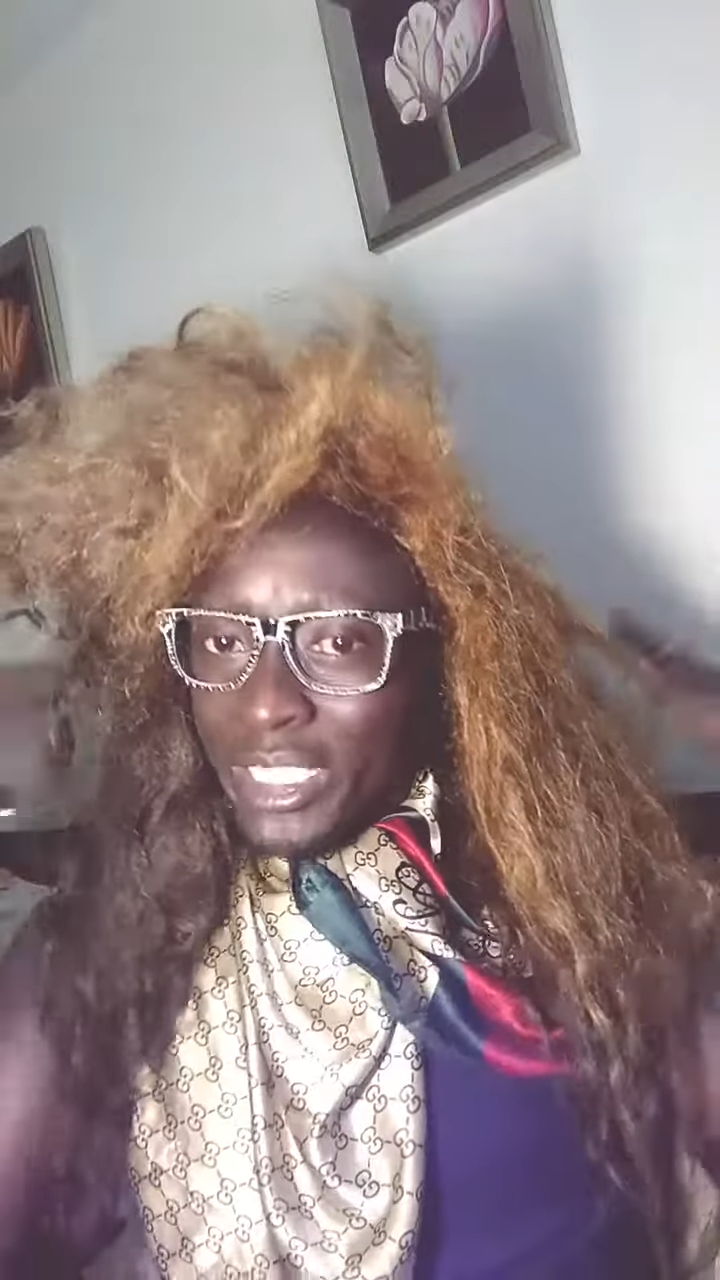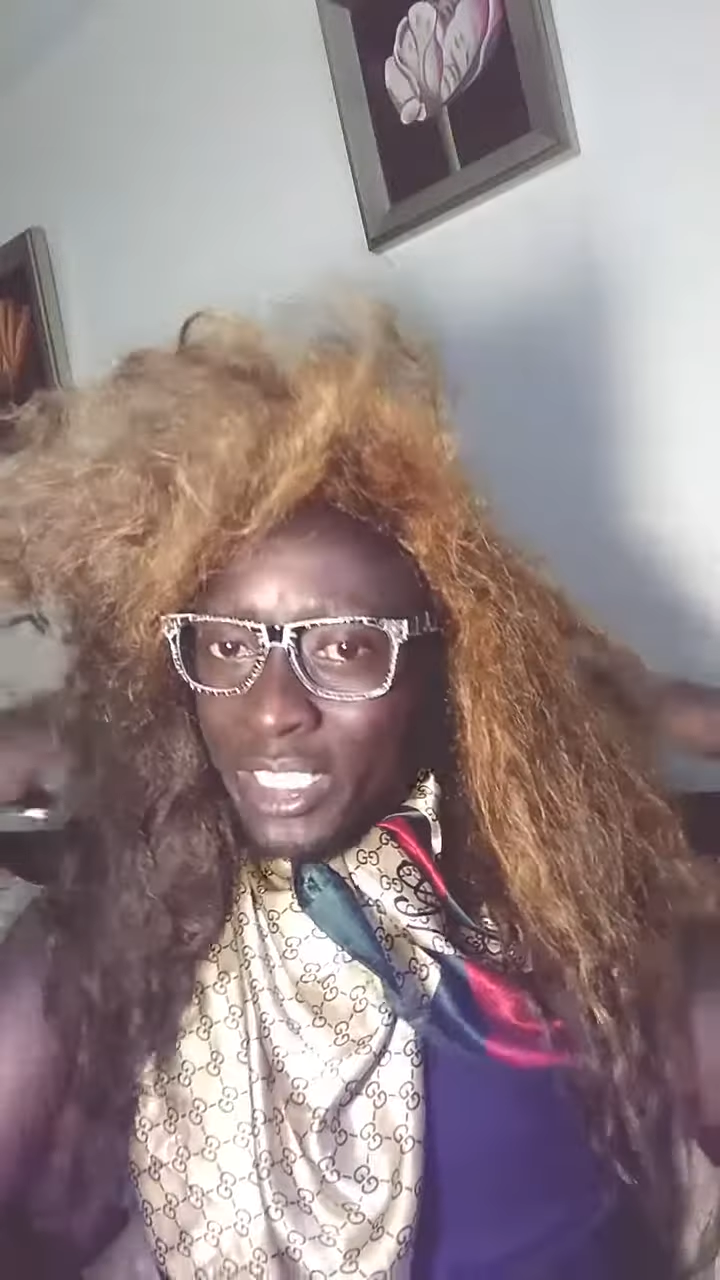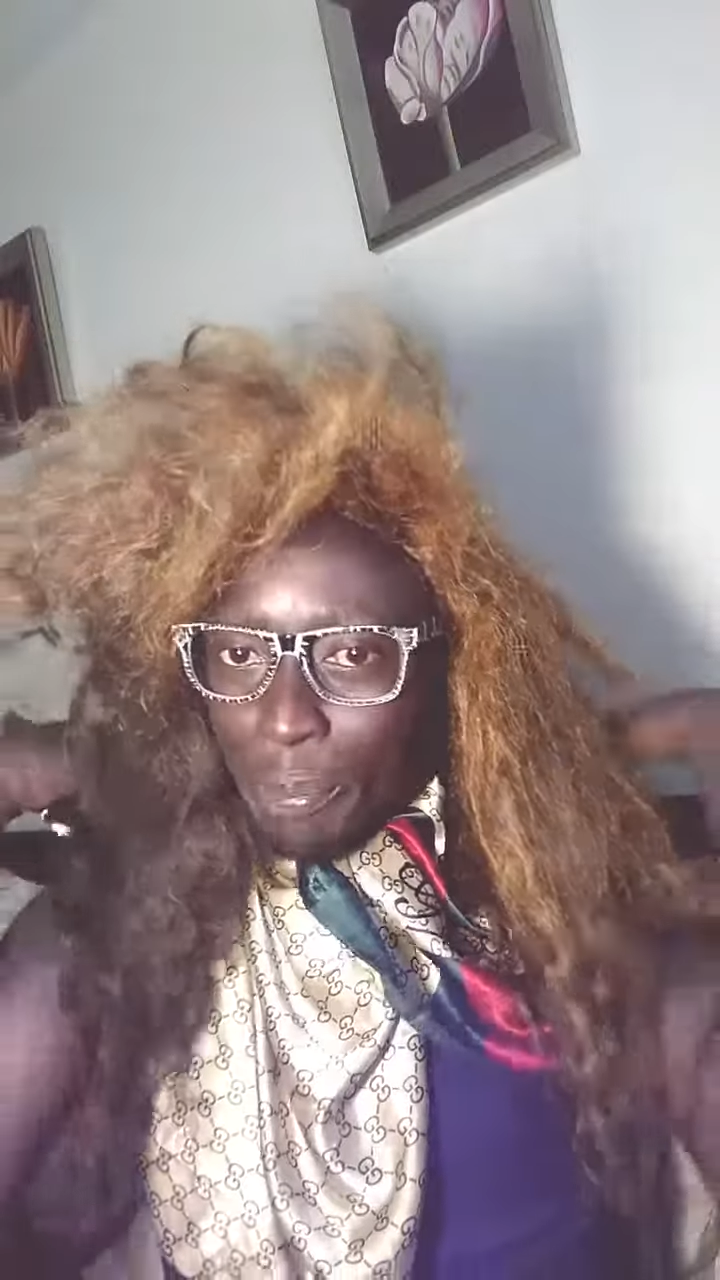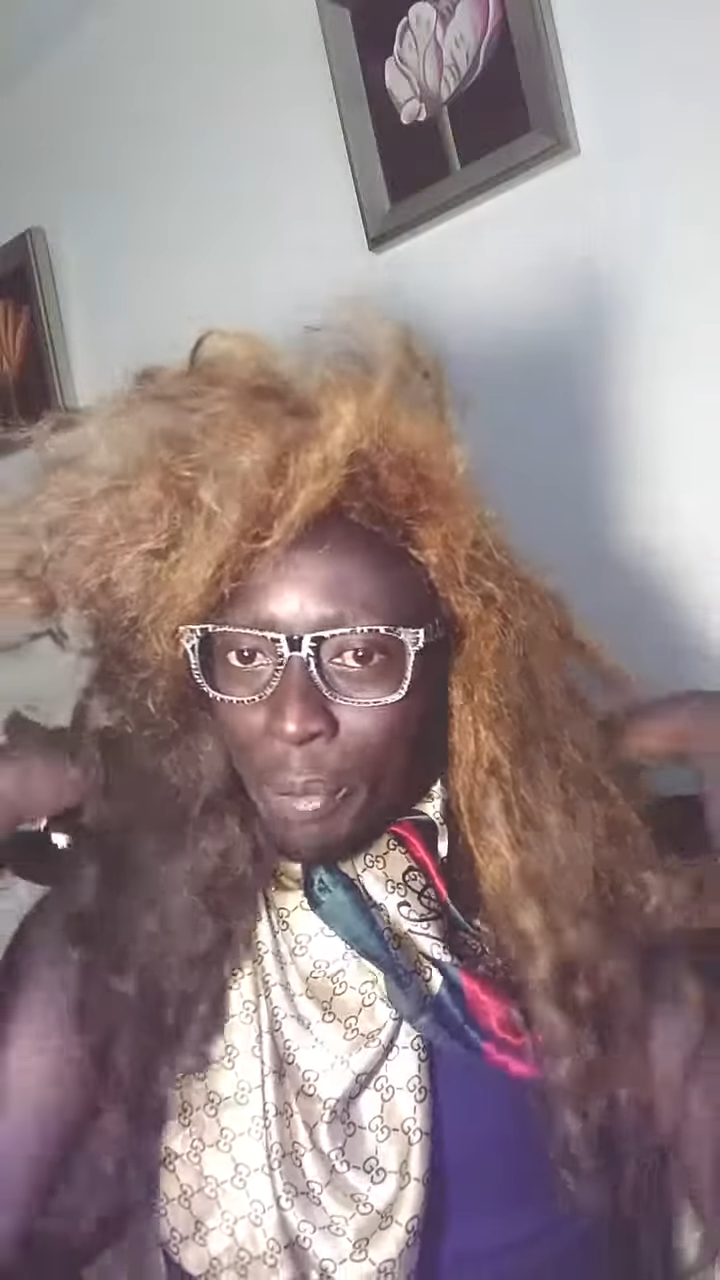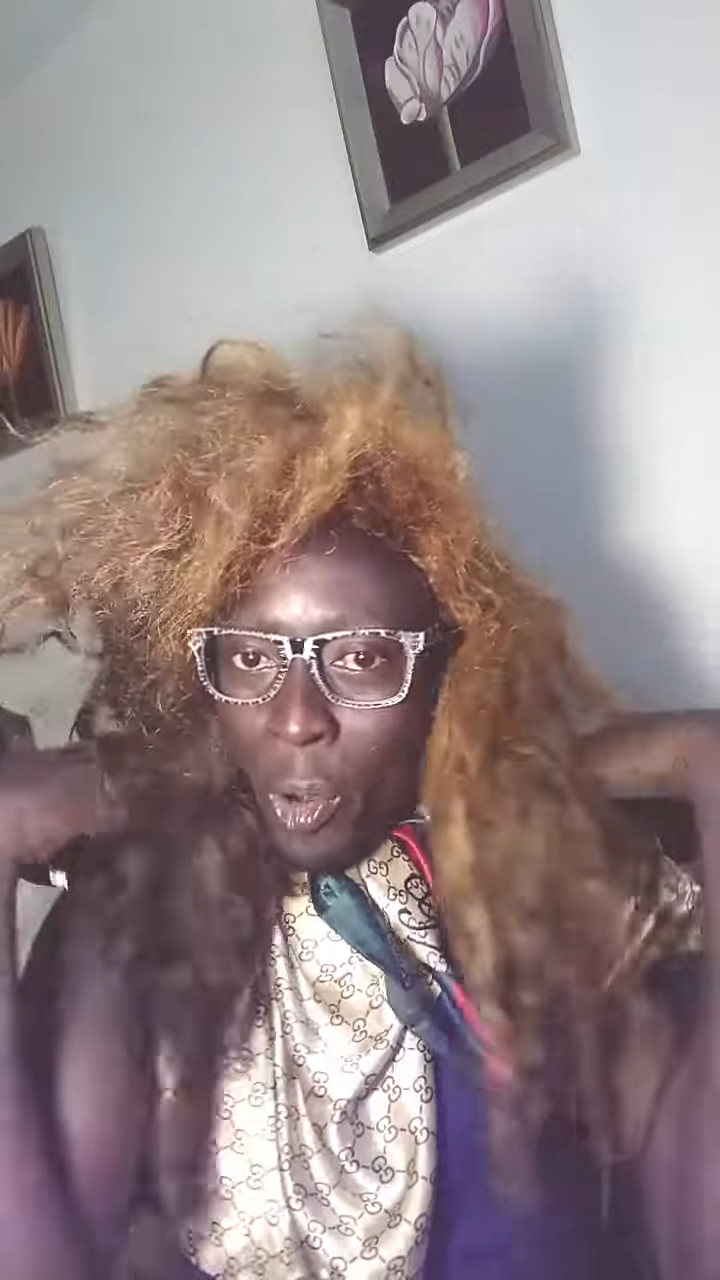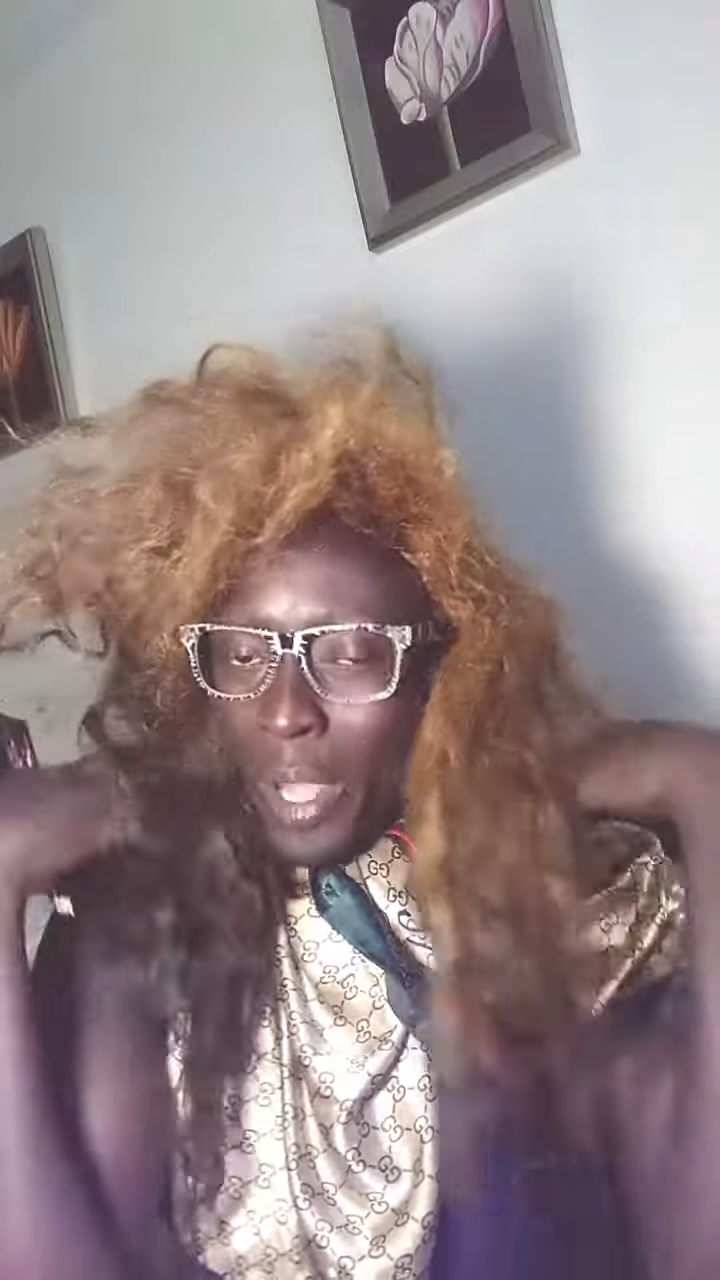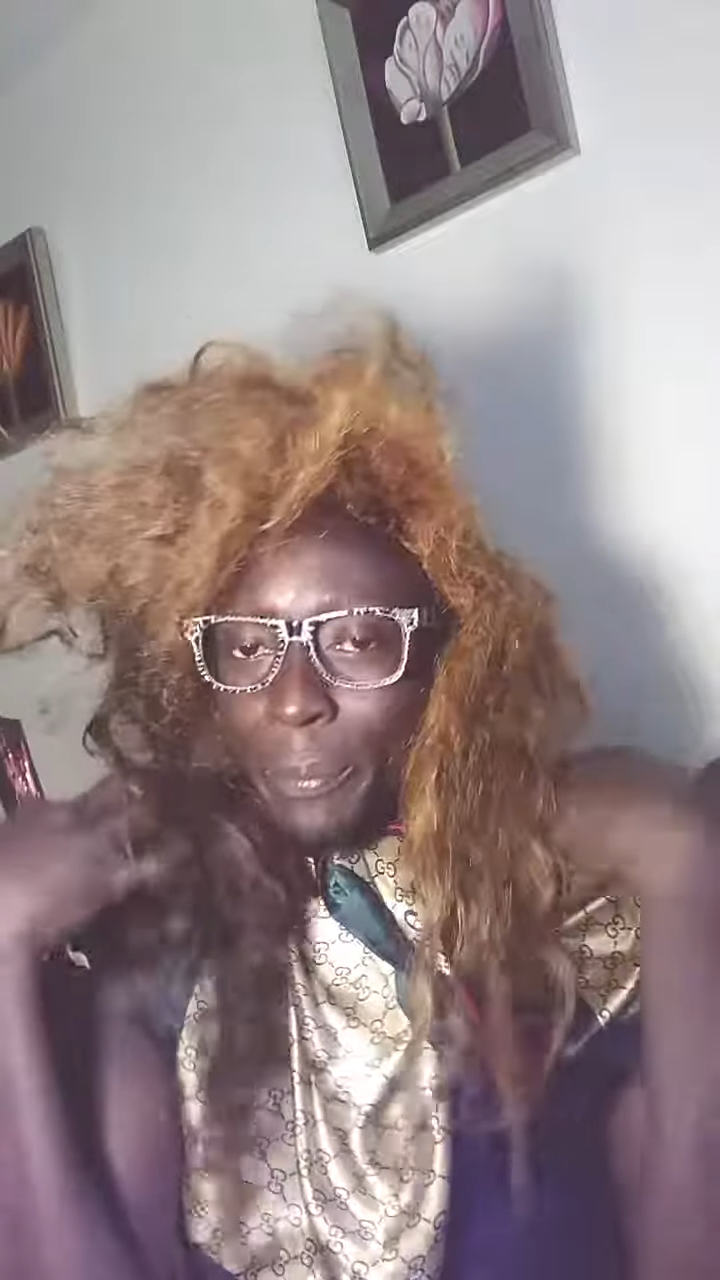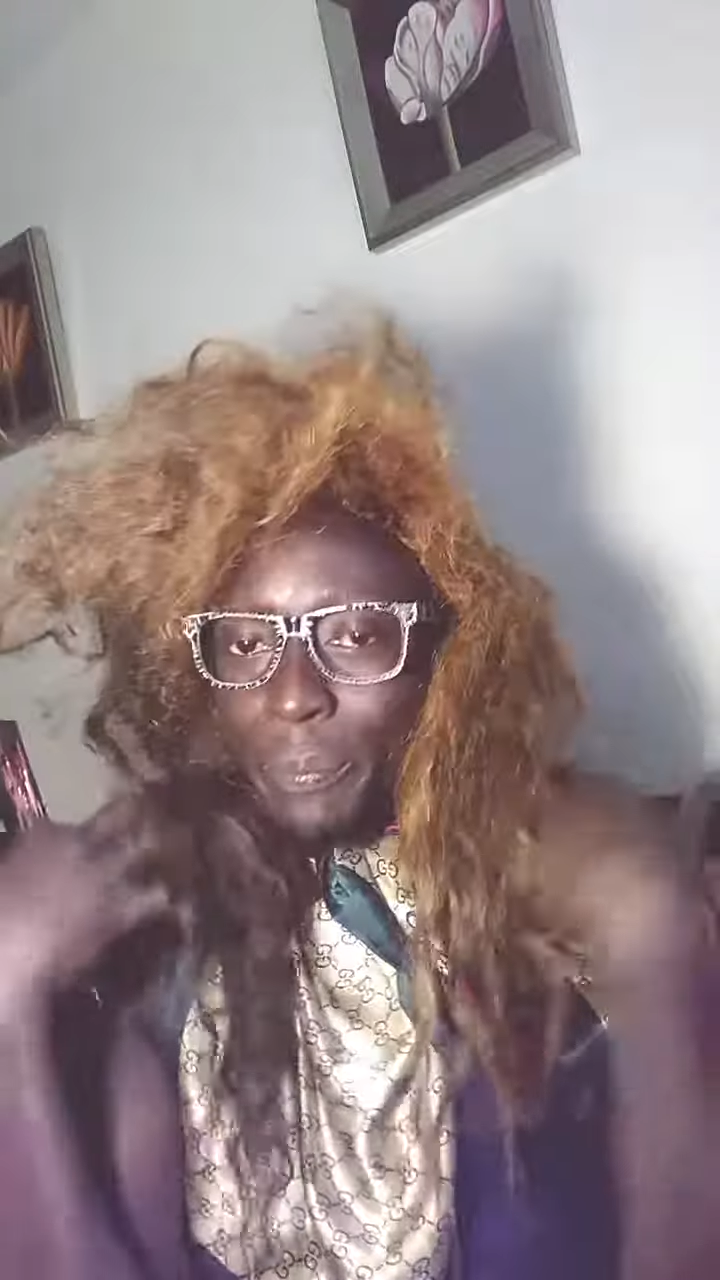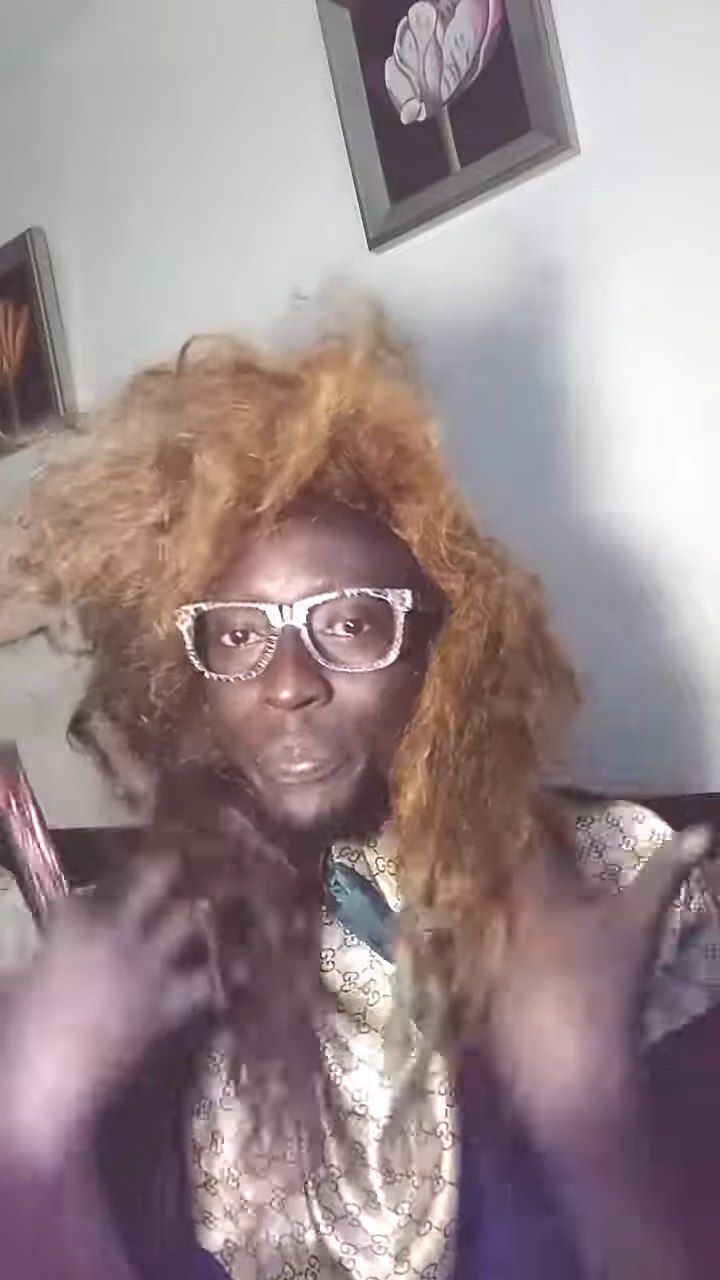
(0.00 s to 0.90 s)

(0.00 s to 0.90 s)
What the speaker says: that support